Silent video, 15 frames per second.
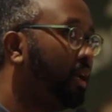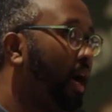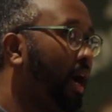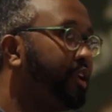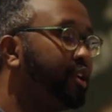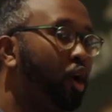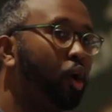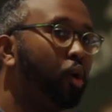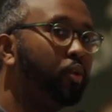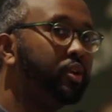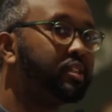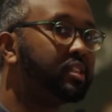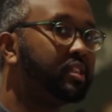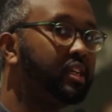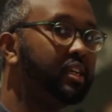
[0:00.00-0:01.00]
I know we
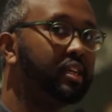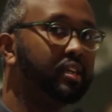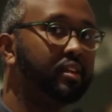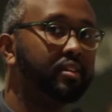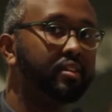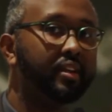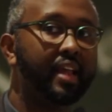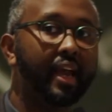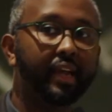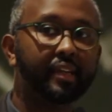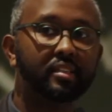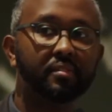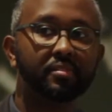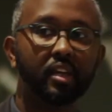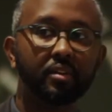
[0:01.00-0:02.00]
see the
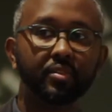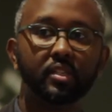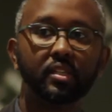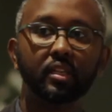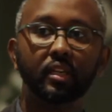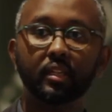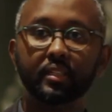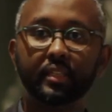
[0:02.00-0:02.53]
negatives every single